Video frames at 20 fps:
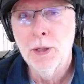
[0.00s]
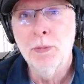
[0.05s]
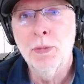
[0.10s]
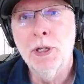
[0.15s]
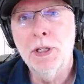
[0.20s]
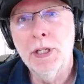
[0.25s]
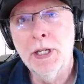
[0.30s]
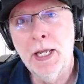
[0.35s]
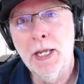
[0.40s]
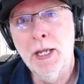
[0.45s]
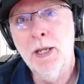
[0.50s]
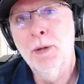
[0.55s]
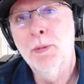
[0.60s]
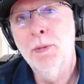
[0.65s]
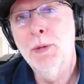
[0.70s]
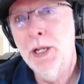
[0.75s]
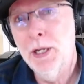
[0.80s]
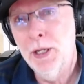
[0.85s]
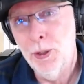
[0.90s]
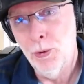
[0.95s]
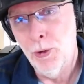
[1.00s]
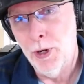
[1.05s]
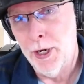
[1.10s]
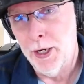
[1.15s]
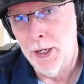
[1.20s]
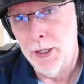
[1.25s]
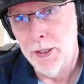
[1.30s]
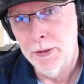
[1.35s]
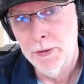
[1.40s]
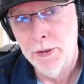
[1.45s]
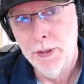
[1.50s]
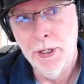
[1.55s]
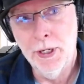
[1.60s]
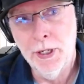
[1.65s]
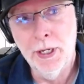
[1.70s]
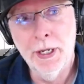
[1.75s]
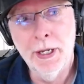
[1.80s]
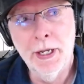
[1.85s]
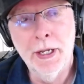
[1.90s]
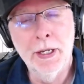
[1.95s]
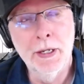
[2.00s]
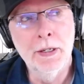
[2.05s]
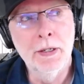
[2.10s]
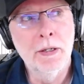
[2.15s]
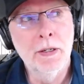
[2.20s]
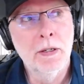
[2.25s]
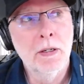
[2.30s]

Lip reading: But they came anyway. And